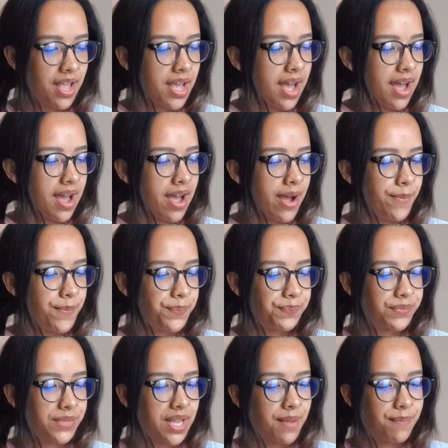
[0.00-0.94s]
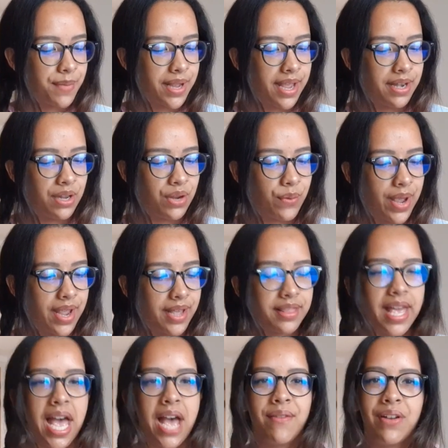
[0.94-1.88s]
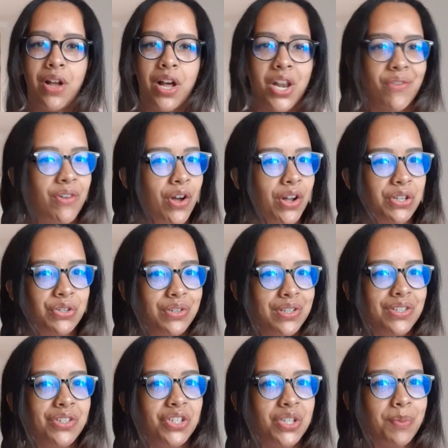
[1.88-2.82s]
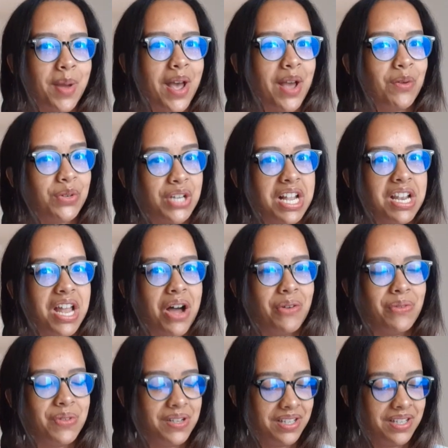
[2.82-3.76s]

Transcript: But anyway, they have a lot of lotteries in Japan, which I love.